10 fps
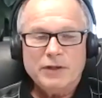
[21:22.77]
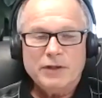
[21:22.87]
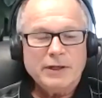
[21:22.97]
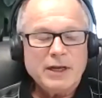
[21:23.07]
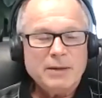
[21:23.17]
there
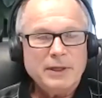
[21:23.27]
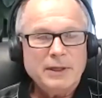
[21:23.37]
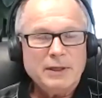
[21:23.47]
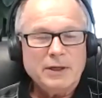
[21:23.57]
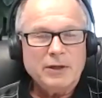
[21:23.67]
are going to
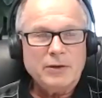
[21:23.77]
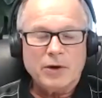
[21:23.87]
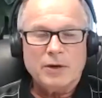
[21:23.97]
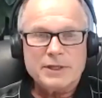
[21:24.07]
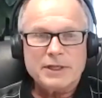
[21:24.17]
be
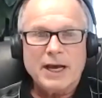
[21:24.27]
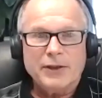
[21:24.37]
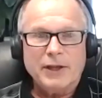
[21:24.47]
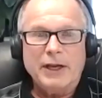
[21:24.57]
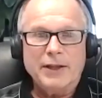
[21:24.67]
agronomists
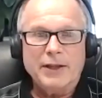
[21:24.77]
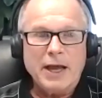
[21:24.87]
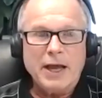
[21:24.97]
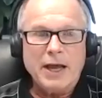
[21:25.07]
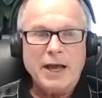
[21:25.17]
out there
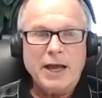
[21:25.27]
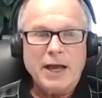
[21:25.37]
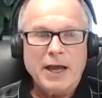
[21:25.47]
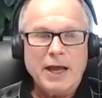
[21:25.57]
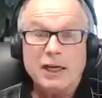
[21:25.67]
that are
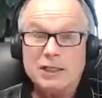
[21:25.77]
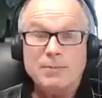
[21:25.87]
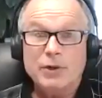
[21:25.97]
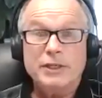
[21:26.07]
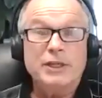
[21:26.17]

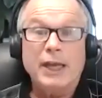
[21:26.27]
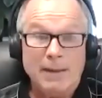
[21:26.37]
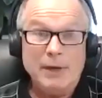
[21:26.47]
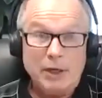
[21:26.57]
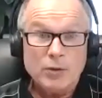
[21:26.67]
experts in
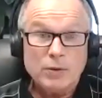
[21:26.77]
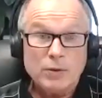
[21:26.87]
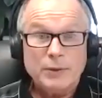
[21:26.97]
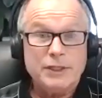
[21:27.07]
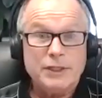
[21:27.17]
chemical,
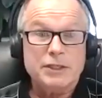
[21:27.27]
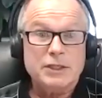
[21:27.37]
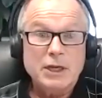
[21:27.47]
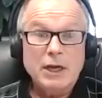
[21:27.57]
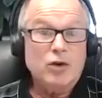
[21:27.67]
which
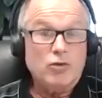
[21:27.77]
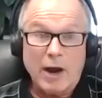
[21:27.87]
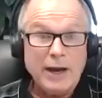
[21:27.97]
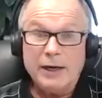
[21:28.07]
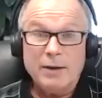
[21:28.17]
is
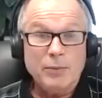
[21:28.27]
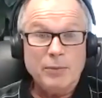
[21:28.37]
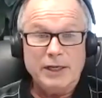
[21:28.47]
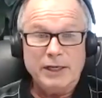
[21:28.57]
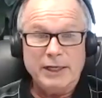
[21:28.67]
great, and we
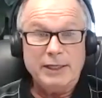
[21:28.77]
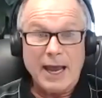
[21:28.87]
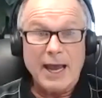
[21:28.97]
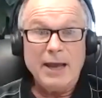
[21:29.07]
need that.